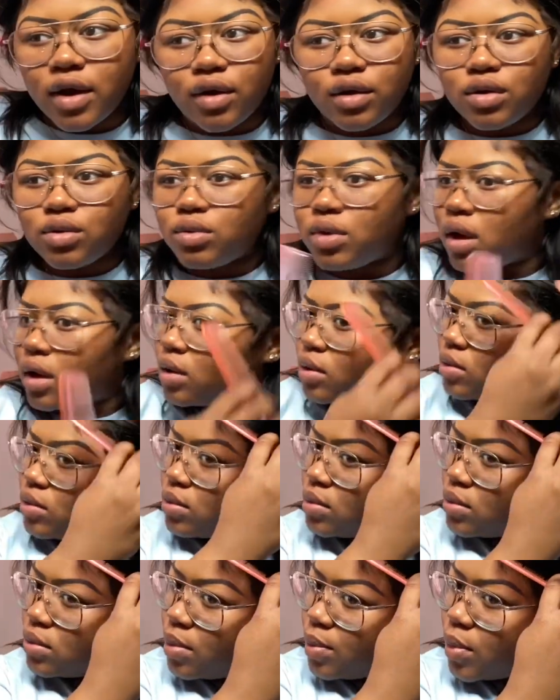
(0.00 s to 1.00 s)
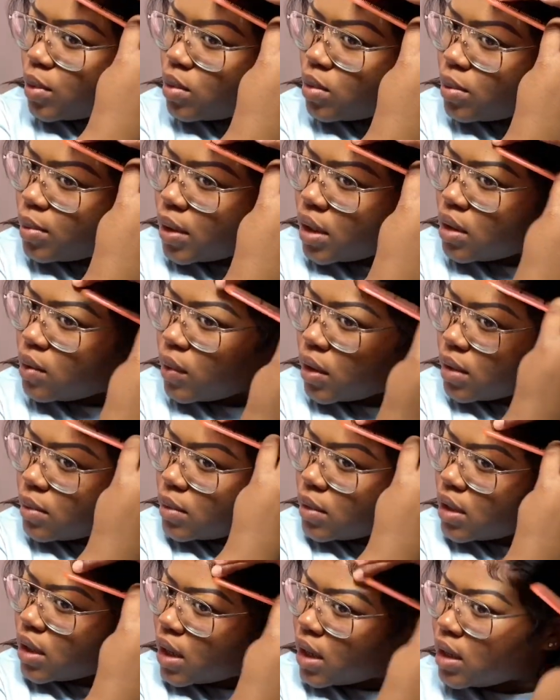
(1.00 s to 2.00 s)
you go. Boom, boom, boom,
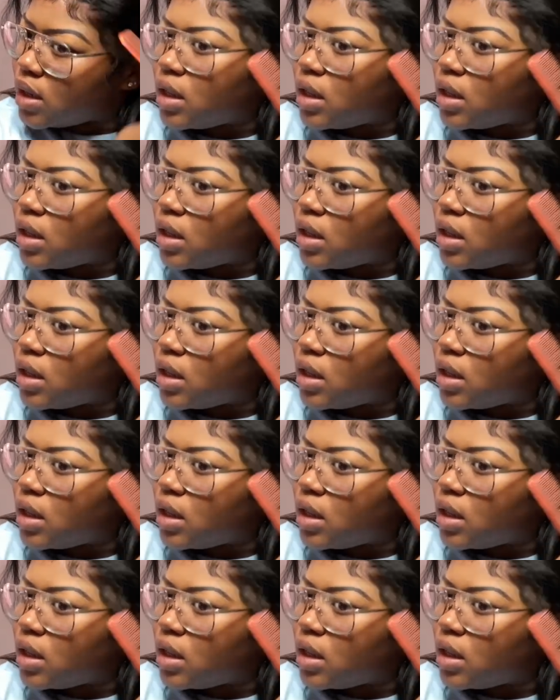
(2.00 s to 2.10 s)
done.